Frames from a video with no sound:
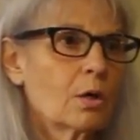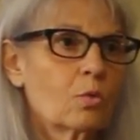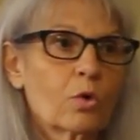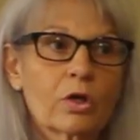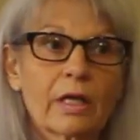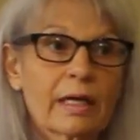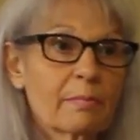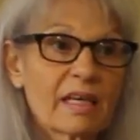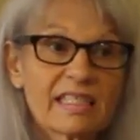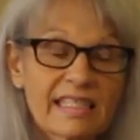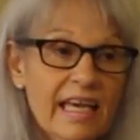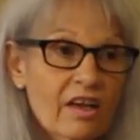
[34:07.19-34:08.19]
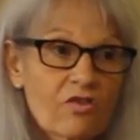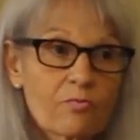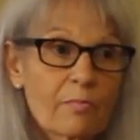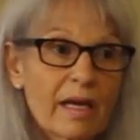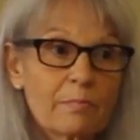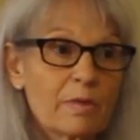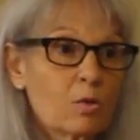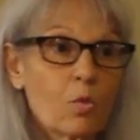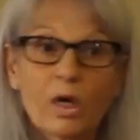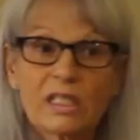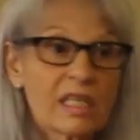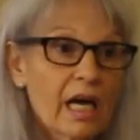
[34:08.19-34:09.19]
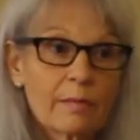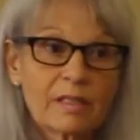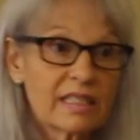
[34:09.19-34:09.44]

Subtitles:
where, like myself, might be one time in